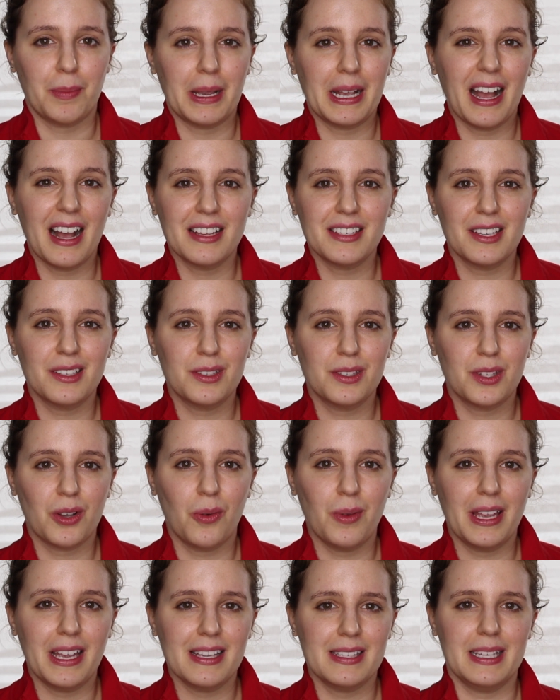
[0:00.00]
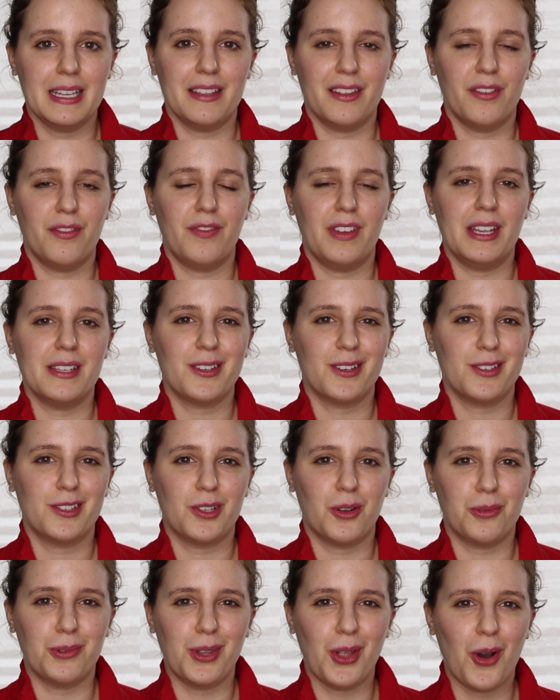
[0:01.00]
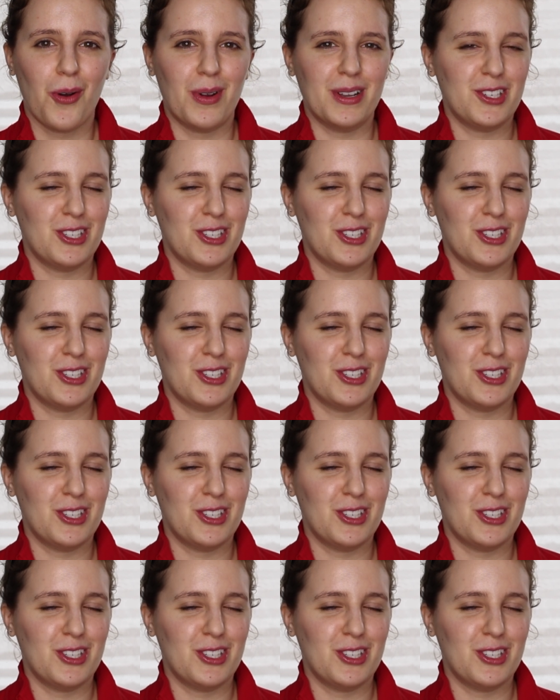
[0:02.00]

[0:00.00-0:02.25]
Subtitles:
because it's so easy and the fees are so low.